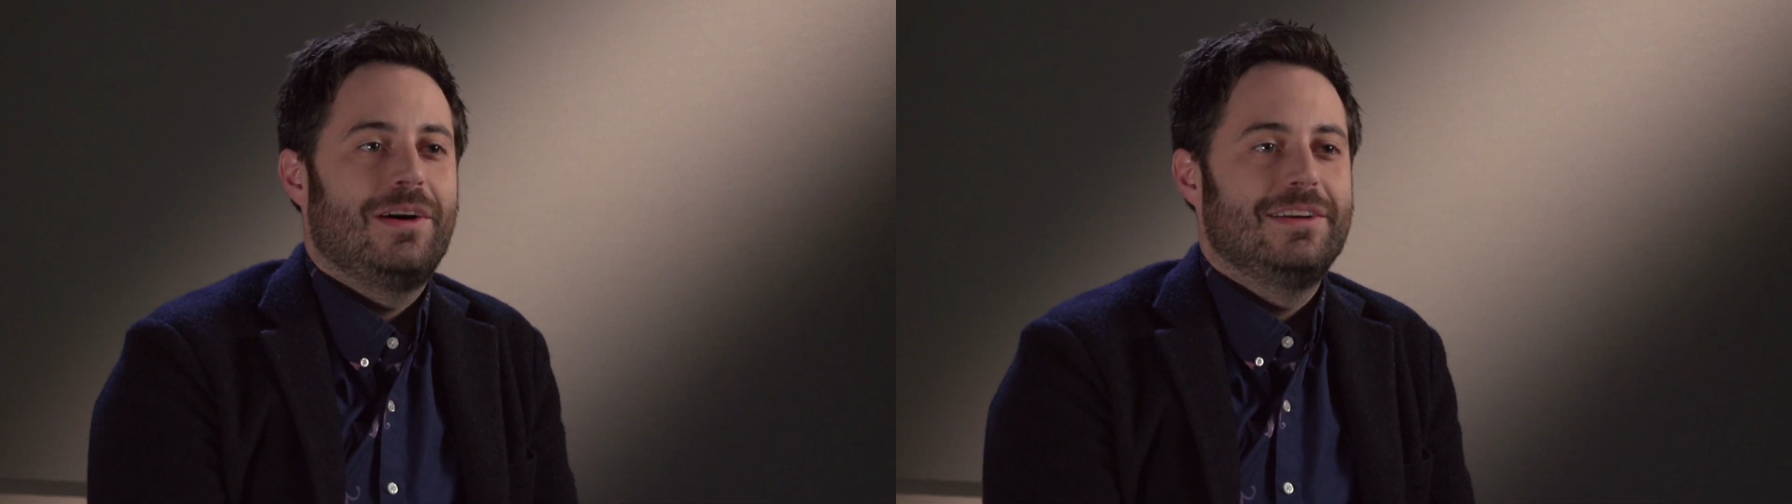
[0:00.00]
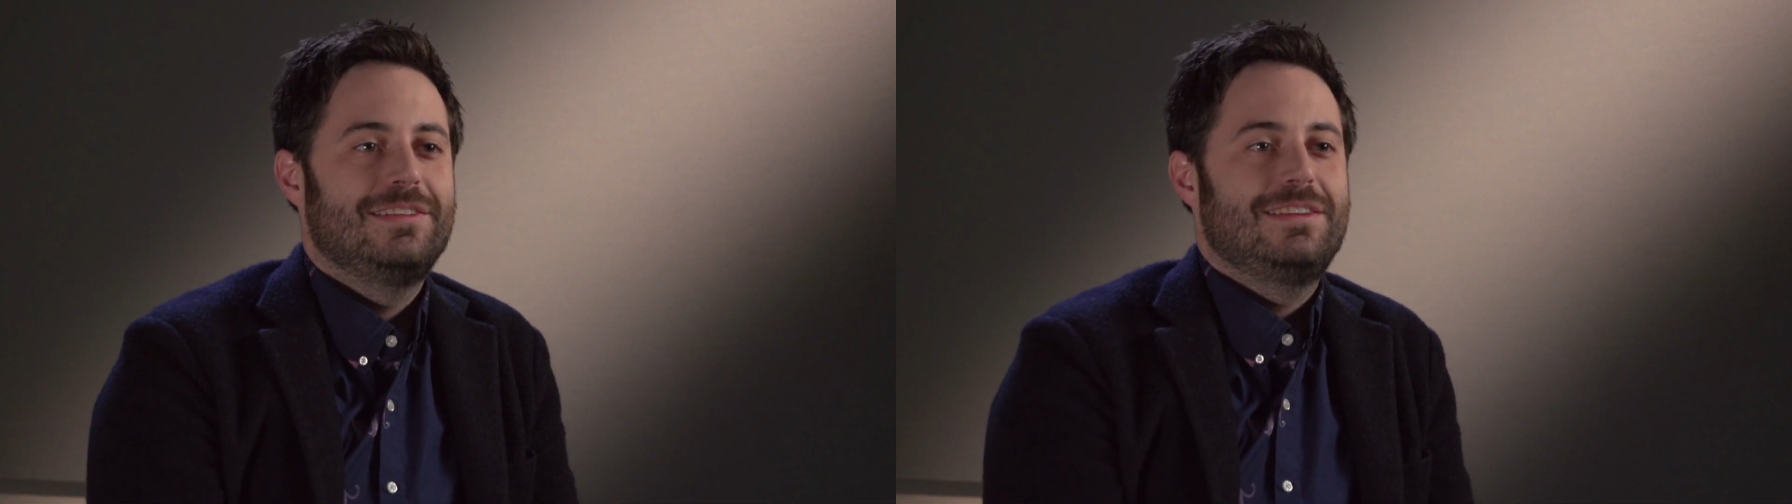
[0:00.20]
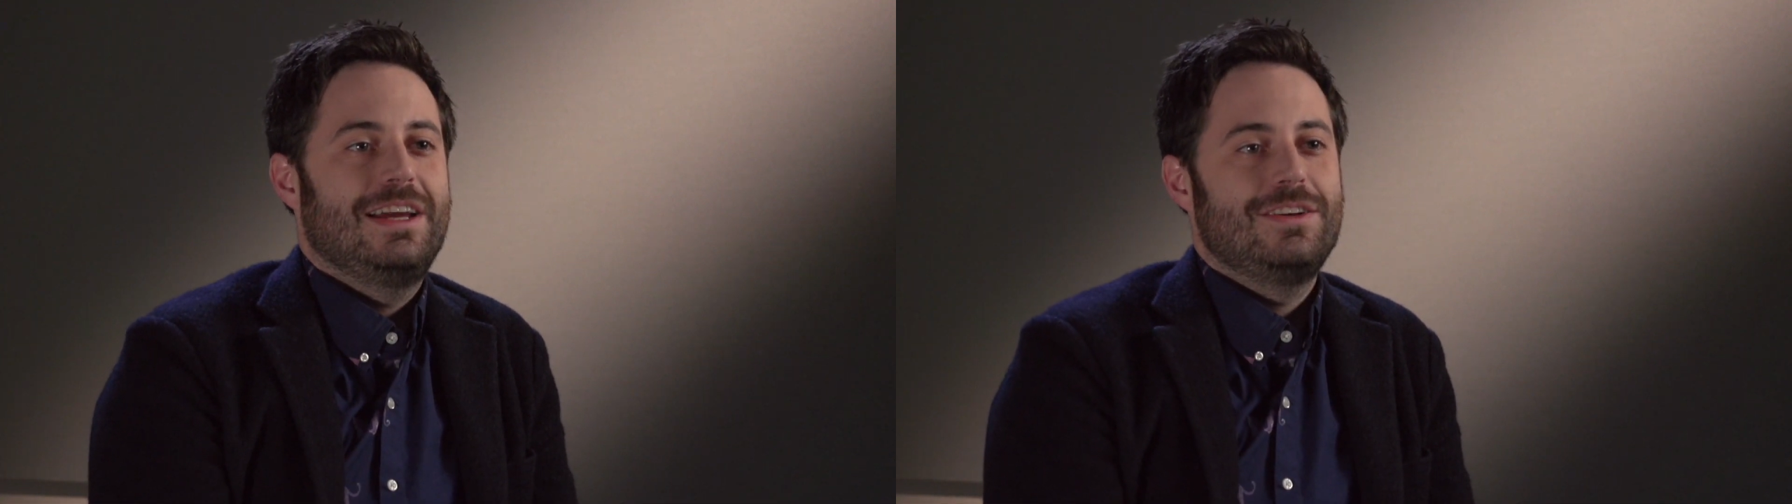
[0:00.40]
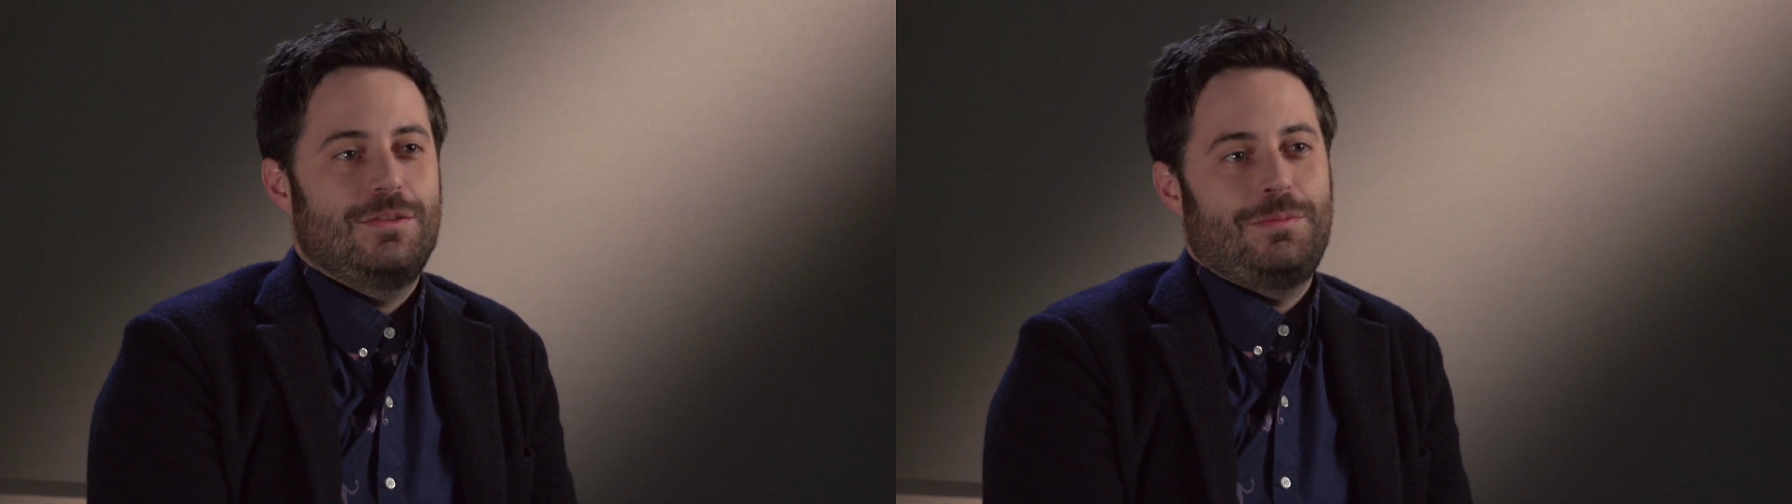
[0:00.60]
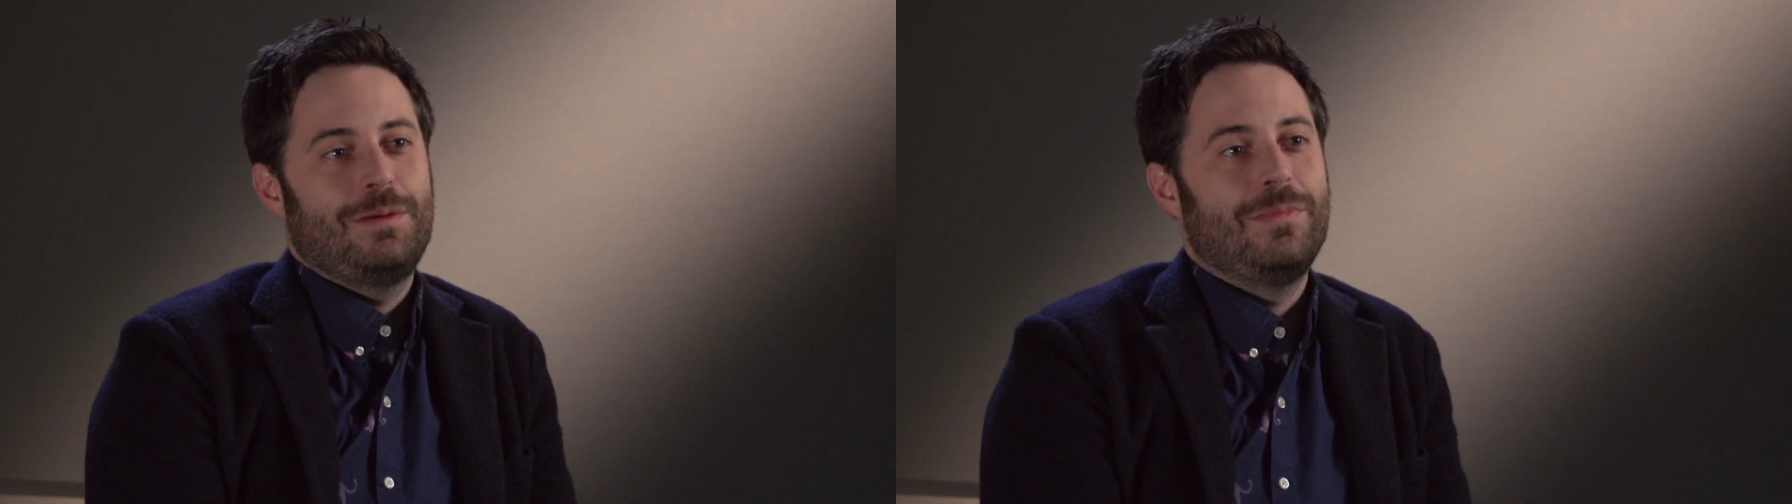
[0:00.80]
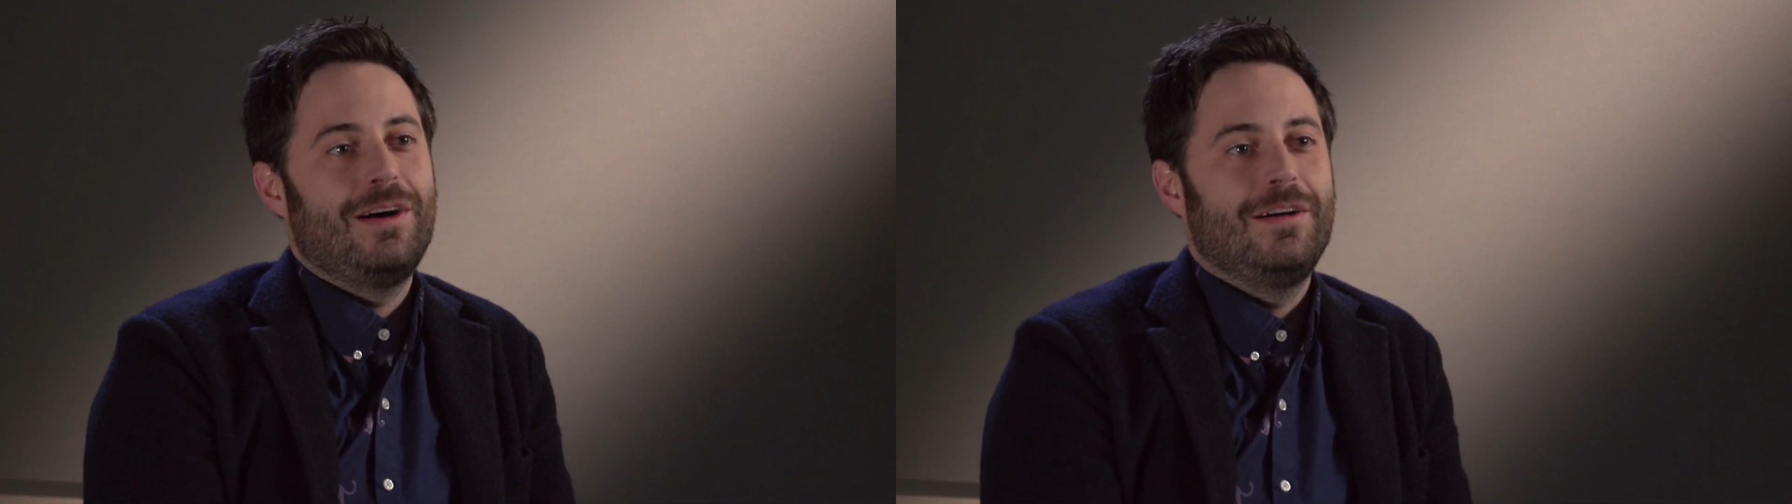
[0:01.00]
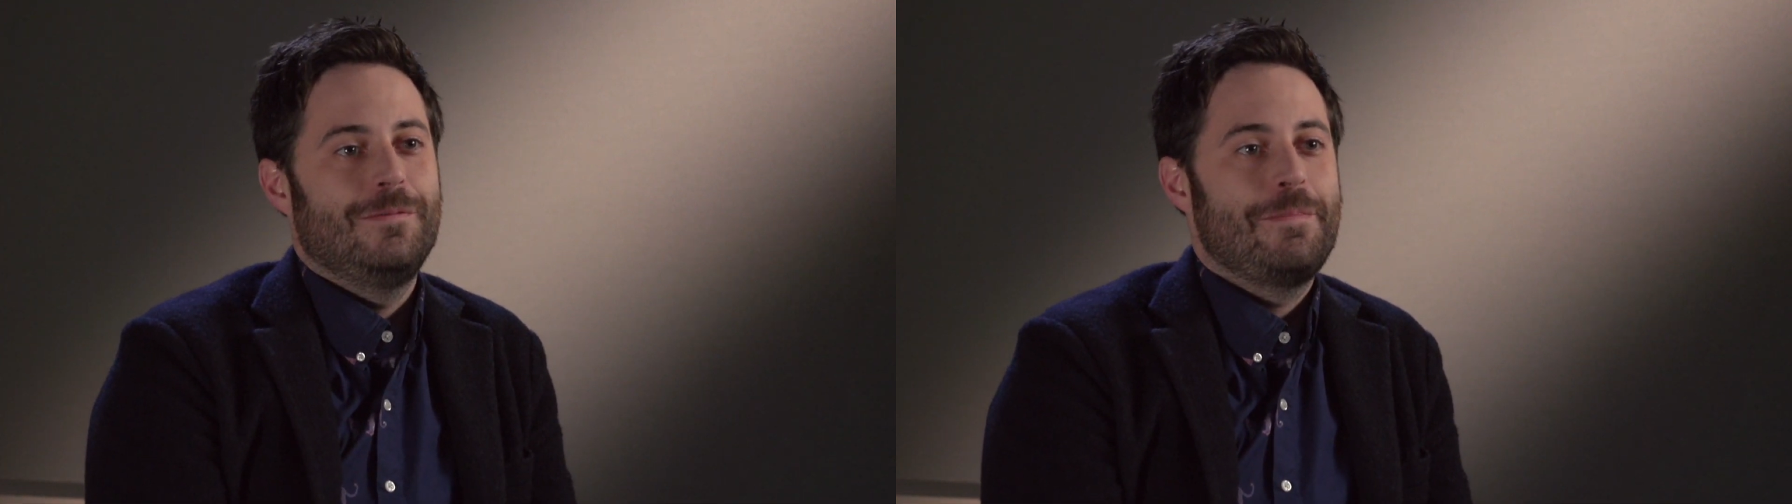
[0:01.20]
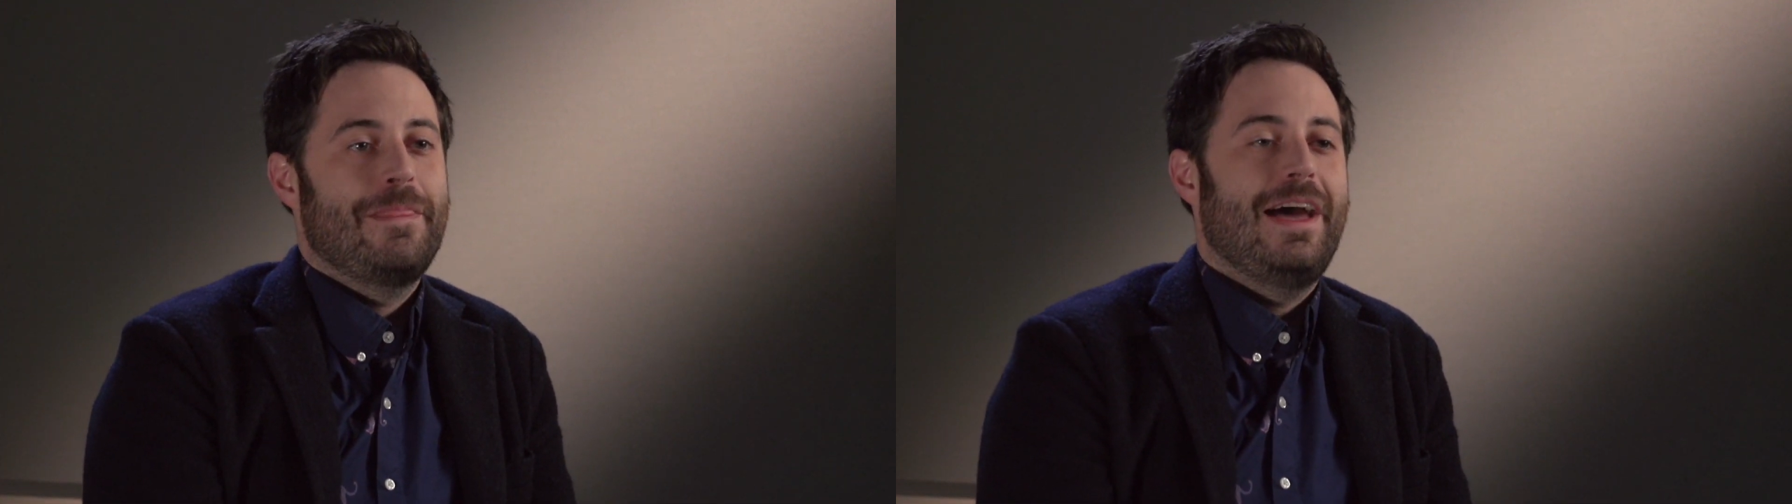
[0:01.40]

on a stage with my mom